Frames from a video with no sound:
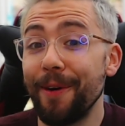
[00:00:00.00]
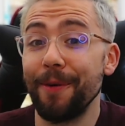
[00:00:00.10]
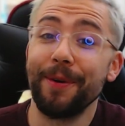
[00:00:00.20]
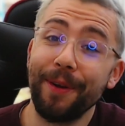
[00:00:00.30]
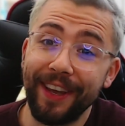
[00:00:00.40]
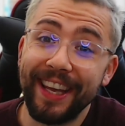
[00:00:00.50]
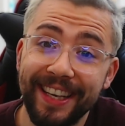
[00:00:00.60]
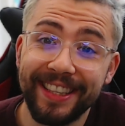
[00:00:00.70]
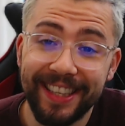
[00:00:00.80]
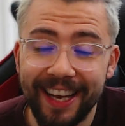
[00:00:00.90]
Ayo,
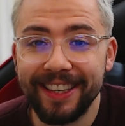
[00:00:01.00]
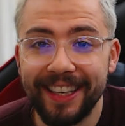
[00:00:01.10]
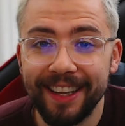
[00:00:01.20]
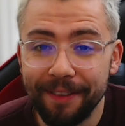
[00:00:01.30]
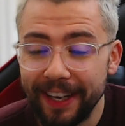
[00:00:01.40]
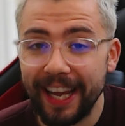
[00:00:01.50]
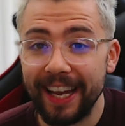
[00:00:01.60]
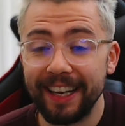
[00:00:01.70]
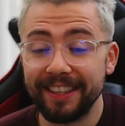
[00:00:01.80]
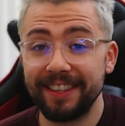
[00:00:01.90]
duckies, Andilippi
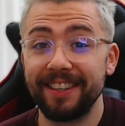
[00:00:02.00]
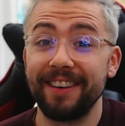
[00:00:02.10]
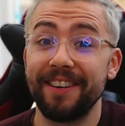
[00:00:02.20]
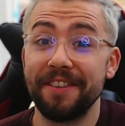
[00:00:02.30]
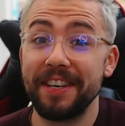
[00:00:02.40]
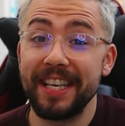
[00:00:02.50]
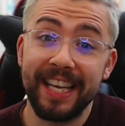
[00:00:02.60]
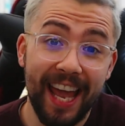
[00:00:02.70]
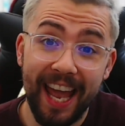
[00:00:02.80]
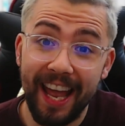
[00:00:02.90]
here. So
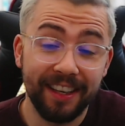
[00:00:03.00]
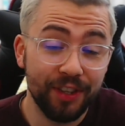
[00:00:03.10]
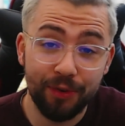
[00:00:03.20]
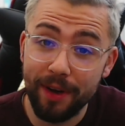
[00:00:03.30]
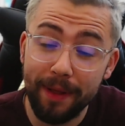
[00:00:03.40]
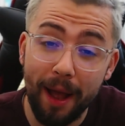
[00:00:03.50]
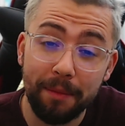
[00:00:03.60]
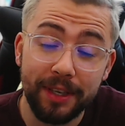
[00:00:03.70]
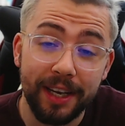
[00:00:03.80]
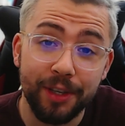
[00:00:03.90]
yeah,
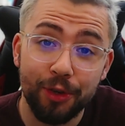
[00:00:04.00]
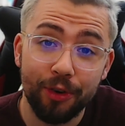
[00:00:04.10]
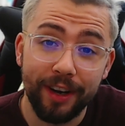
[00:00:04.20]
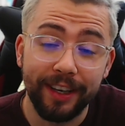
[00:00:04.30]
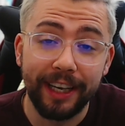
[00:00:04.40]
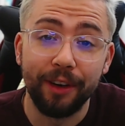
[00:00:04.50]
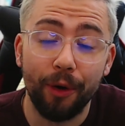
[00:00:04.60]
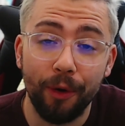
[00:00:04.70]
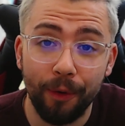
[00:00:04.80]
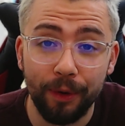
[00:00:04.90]
Streamlabs is trending
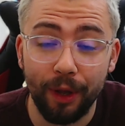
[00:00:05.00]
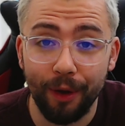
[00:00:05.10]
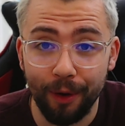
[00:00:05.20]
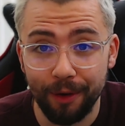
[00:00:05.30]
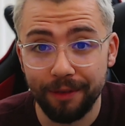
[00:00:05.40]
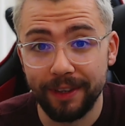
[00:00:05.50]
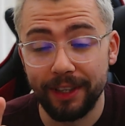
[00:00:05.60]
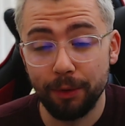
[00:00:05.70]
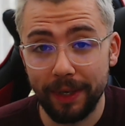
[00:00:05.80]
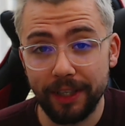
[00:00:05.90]
all
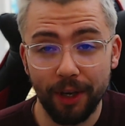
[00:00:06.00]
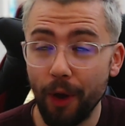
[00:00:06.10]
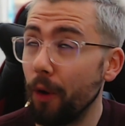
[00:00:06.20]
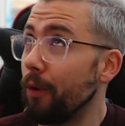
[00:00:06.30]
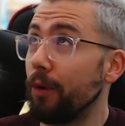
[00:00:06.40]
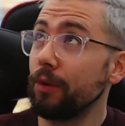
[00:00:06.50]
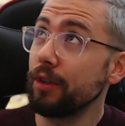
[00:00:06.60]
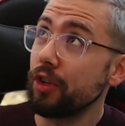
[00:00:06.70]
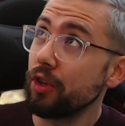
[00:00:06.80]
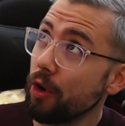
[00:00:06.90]
over Twitter. All
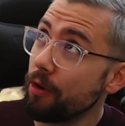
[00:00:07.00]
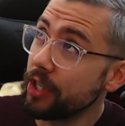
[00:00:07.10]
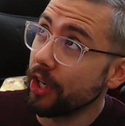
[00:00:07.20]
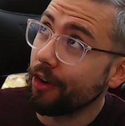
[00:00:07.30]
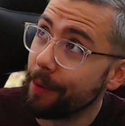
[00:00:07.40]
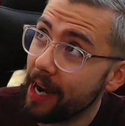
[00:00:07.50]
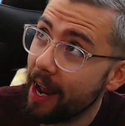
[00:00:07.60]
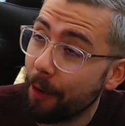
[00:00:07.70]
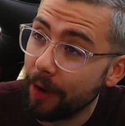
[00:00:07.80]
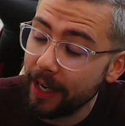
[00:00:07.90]
the stories are coming
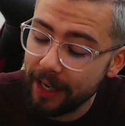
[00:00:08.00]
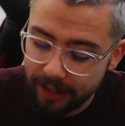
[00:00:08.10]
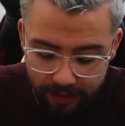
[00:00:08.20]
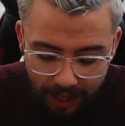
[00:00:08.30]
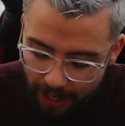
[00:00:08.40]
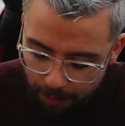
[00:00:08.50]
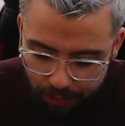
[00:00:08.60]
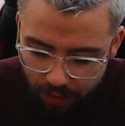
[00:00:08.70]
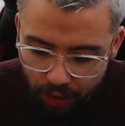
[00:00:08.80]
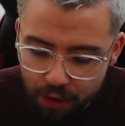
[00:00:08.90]
out. It's
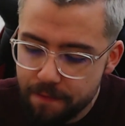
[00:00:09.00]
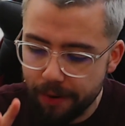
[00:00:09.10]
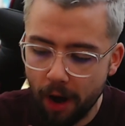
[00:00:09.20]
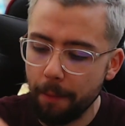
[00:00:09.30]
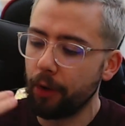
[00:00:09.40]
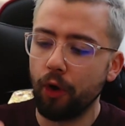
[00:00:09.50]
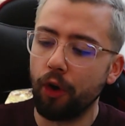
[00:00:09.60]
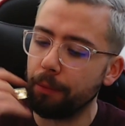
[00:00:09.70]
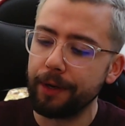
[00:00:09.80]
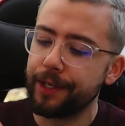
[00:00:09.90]
absolute
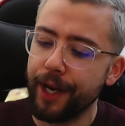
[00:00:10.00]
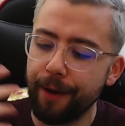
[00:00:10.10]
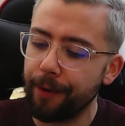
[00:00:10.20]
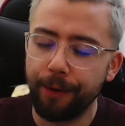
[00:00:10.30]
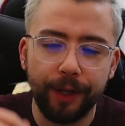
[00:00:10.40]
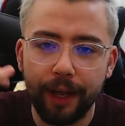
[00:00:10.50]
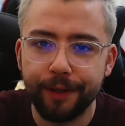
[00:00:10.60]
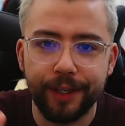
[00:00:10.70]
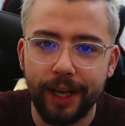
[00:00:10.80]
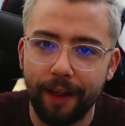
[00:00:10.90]
popcorn material.
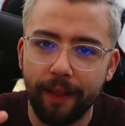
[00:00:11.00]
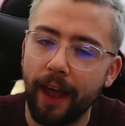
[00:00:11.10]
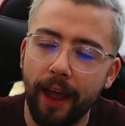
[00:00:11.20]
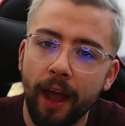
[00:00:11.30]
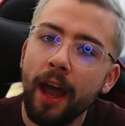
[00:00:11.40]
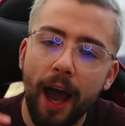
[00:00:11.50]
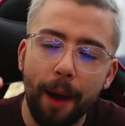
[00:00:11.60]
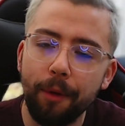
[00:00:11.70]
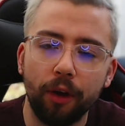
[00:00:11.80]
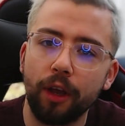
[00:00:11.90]
Get sat there.
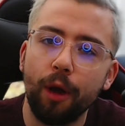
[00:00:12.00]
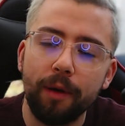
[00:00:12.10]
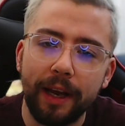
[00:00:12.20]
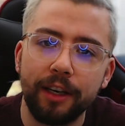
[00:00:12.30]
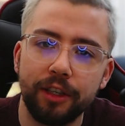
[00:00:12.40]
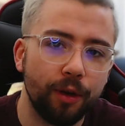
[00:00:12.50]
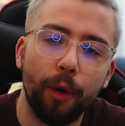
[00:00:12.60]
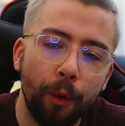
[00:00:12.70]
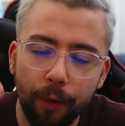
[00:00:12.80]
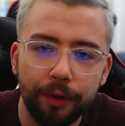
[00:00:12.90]
I'm not going to go into
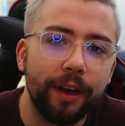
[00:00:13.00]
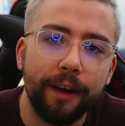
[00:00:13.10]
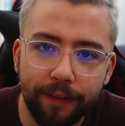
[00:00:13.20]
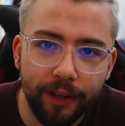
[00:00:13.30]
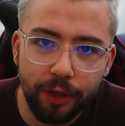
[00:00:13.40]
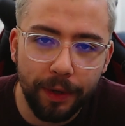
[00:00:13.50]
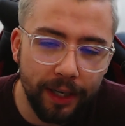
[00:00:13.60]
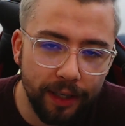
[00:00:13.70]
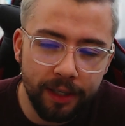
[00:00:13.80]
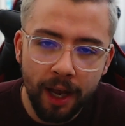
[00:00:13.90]
all the different
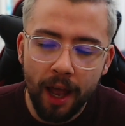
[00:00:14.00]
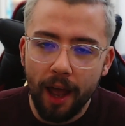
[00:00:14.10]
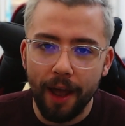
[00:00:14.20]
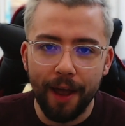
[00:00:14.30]
tweets